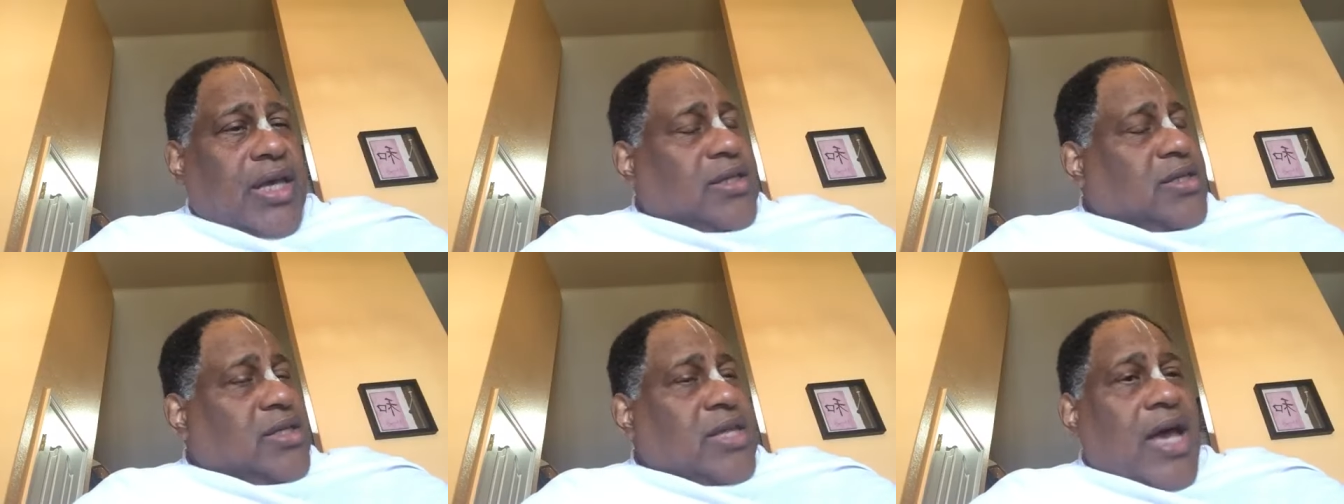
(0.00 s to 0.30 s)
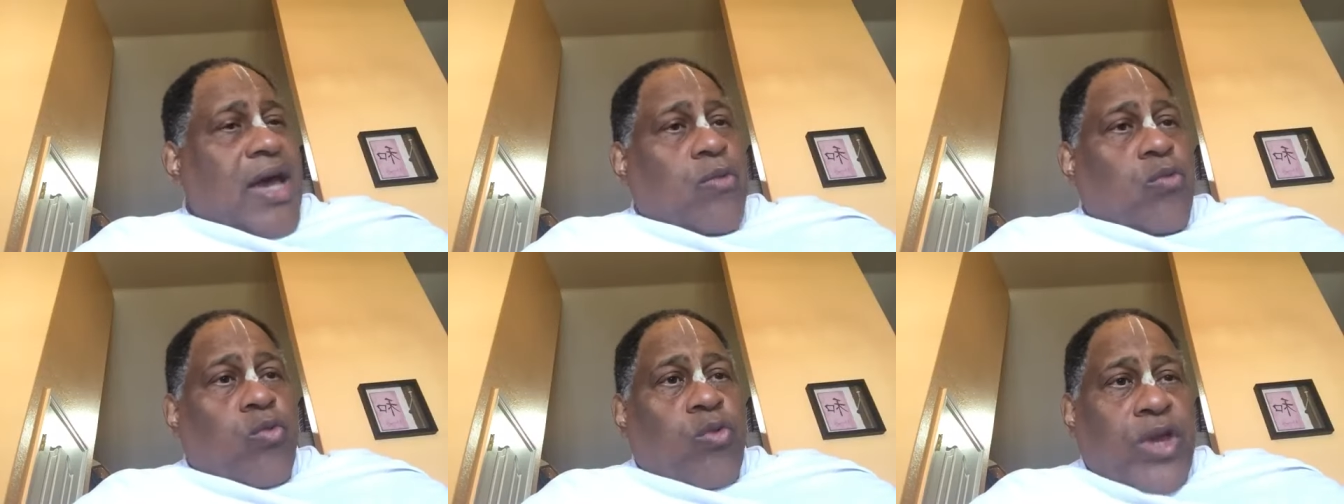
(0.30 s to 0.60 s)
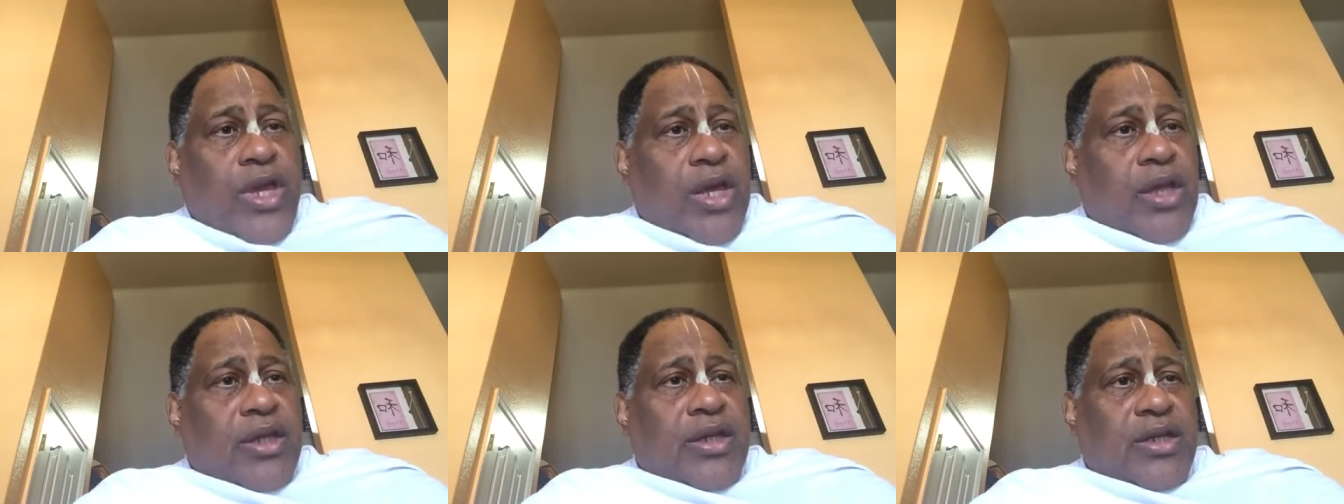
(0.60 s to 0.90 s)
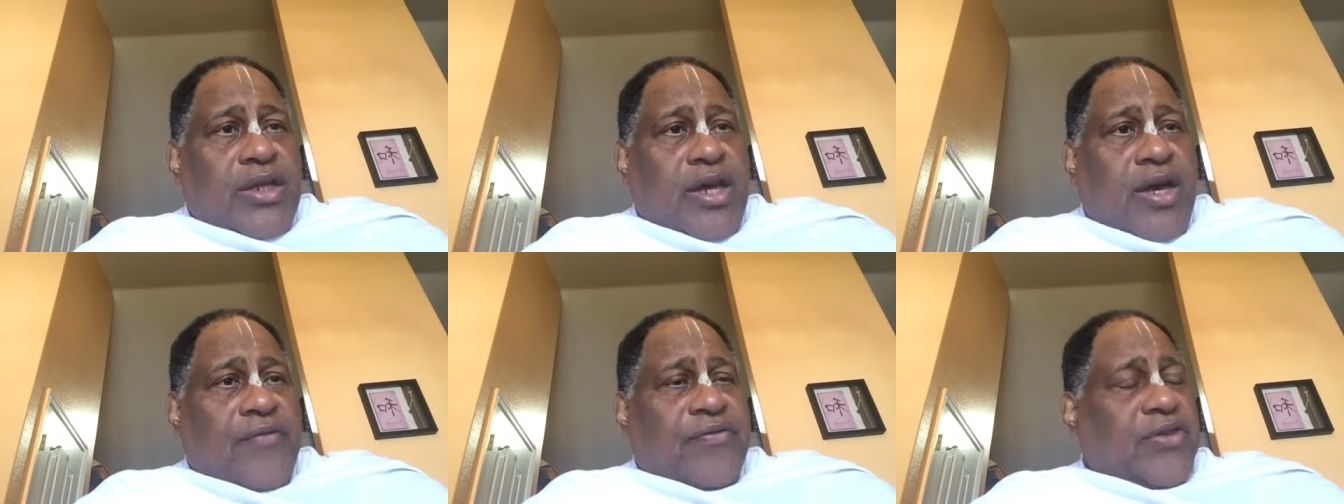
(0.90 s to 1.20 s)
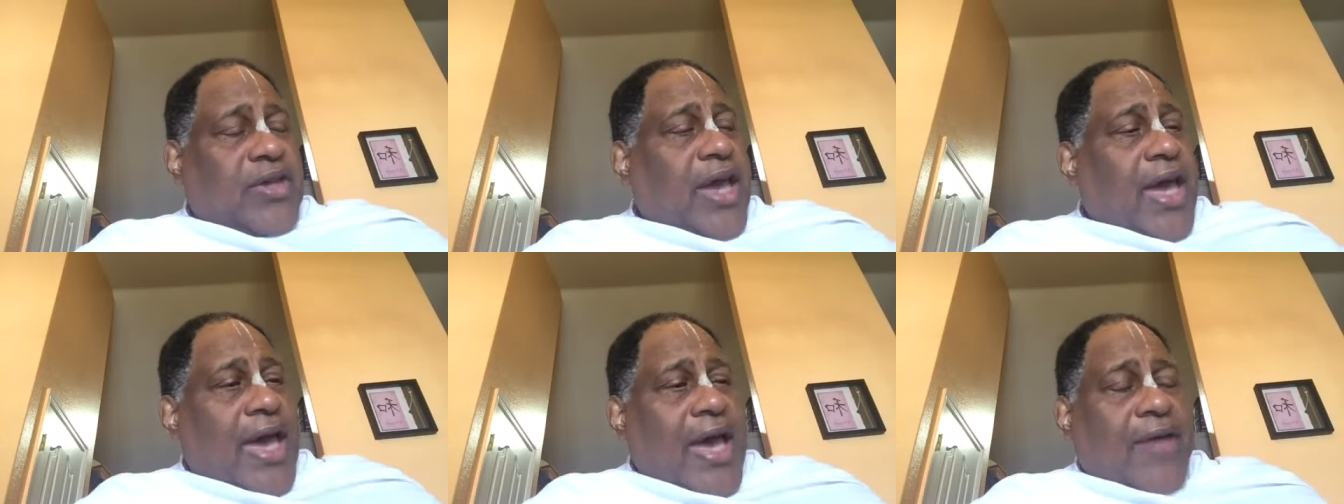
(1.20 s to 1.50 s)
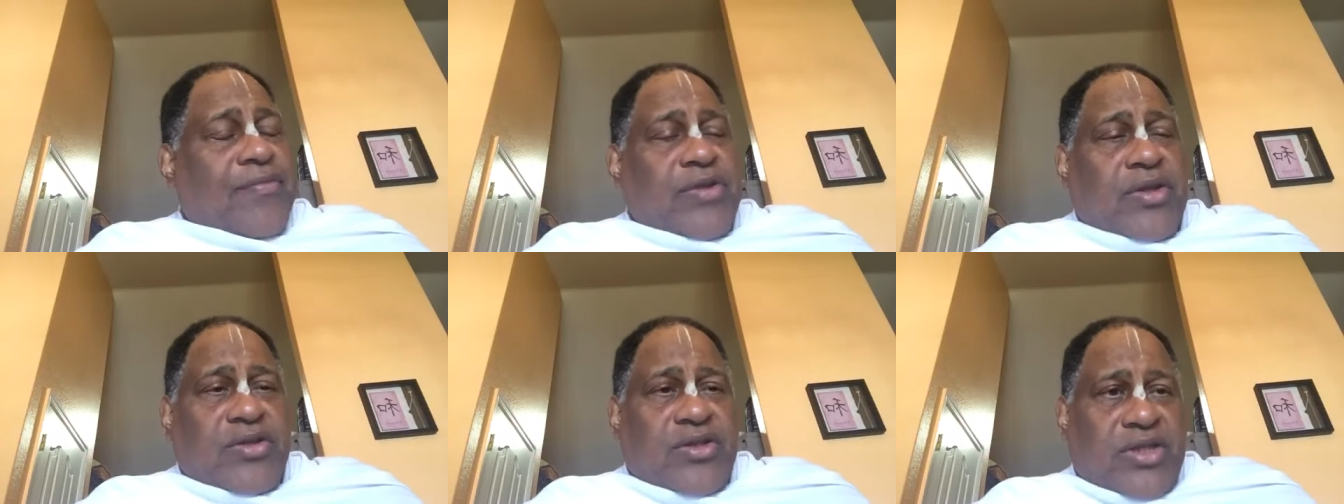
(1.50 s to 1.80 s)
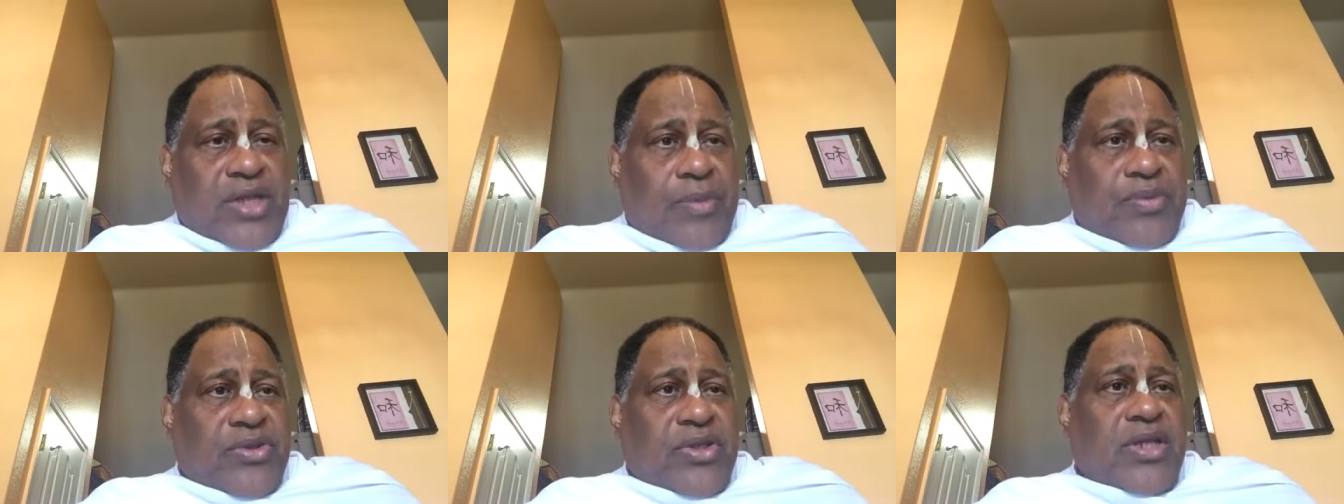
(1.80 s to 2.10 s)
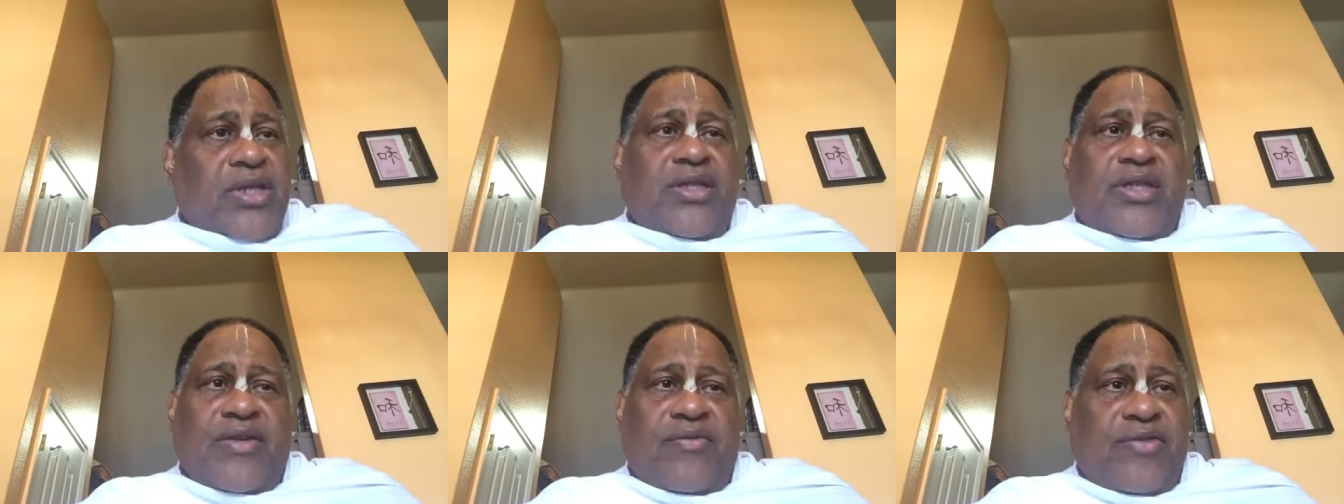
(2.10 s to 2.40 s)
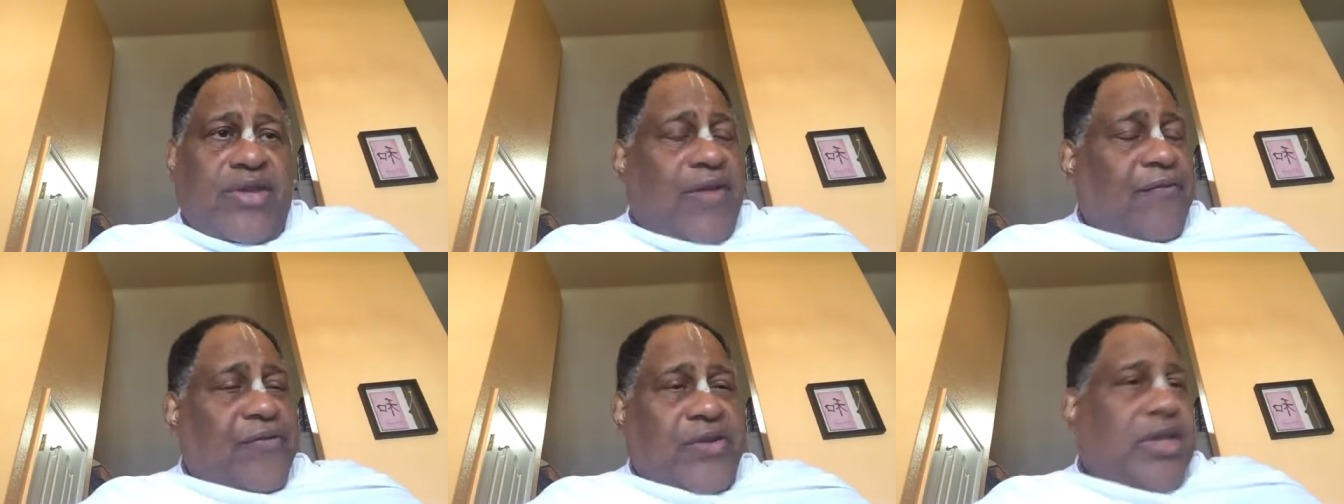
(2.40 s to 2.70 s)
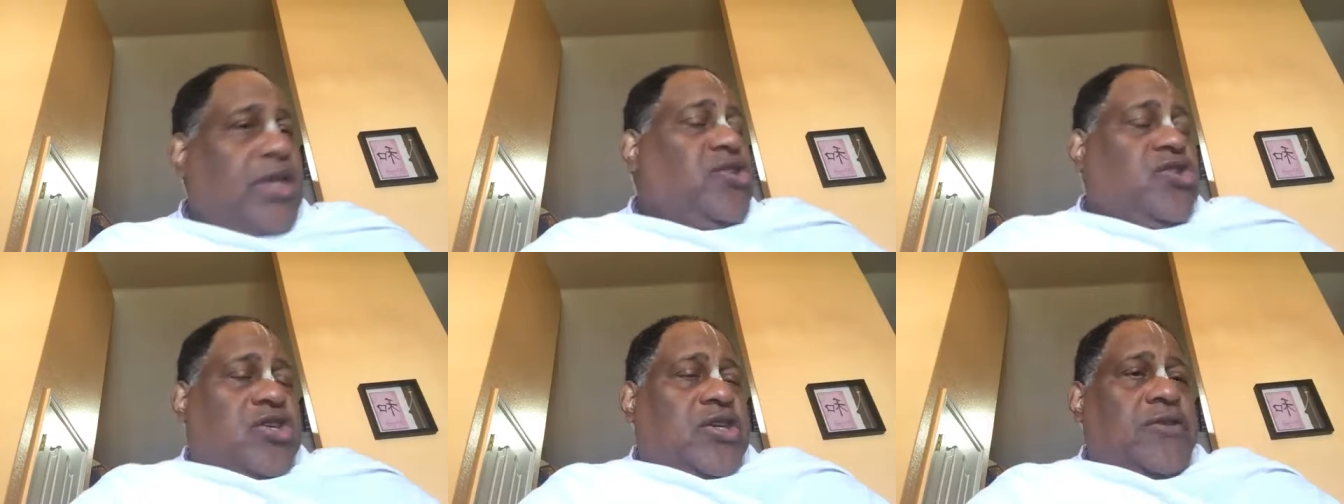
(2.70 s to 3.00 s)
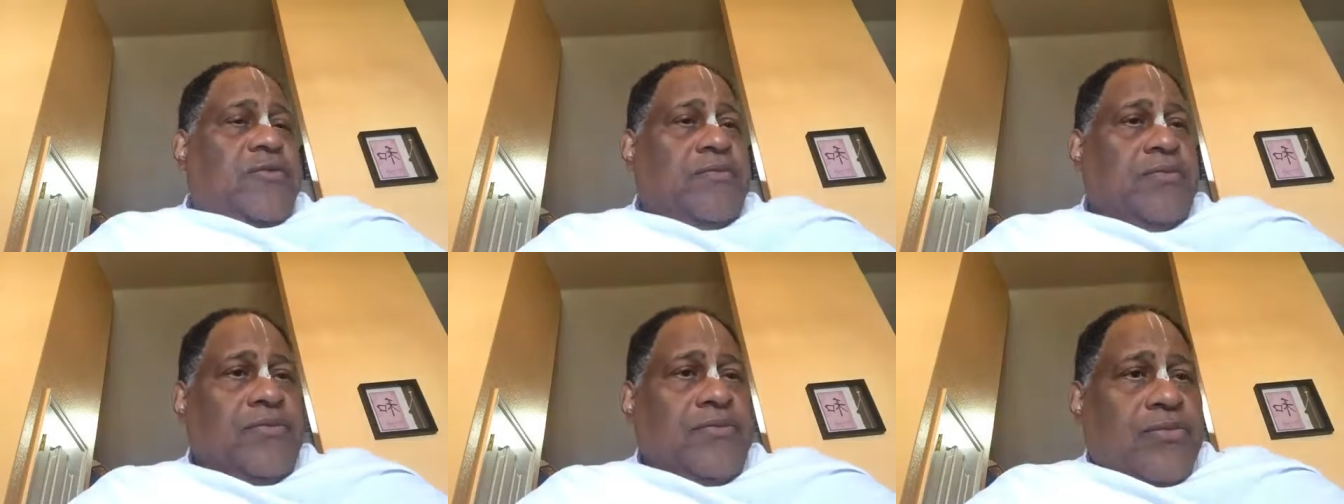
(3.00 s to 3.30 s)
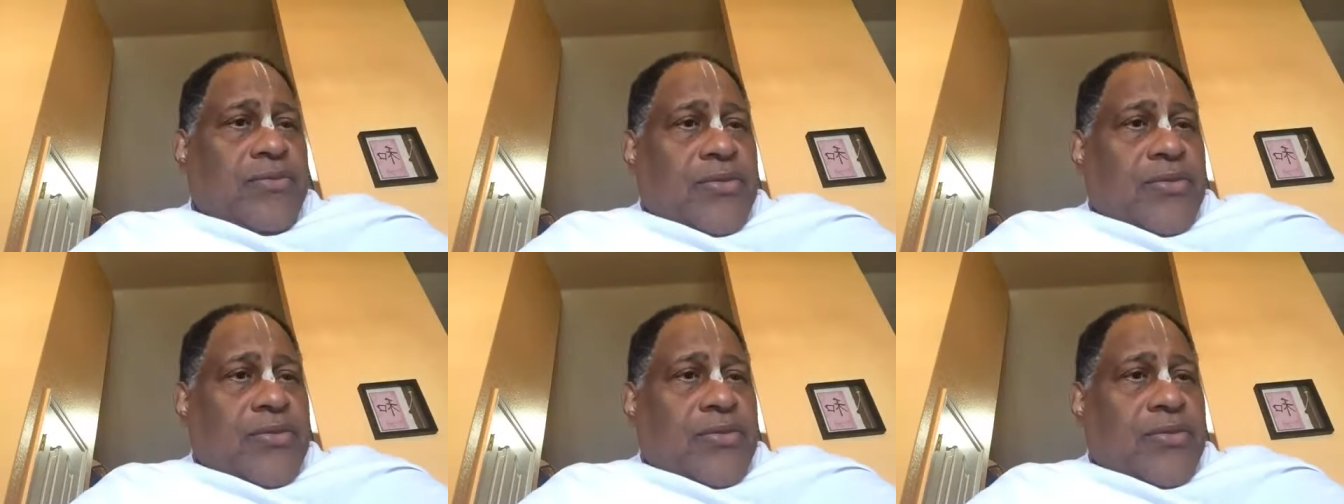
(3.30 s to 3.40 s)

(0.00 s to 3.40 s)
it's not real enough to have a substantive definition.